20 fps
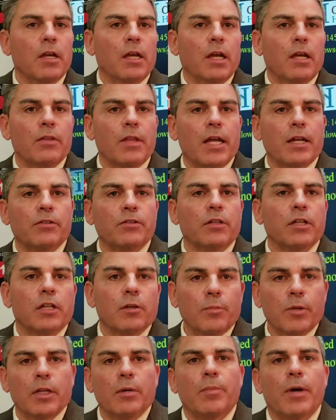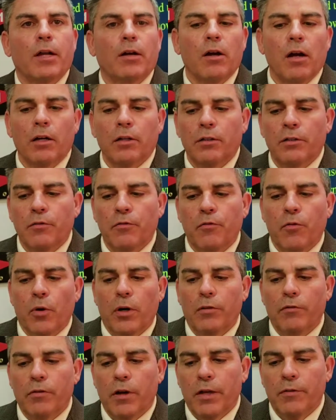and that is going to be about
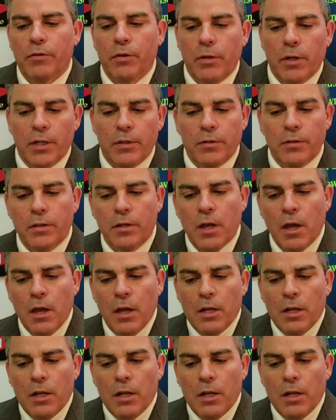145 units.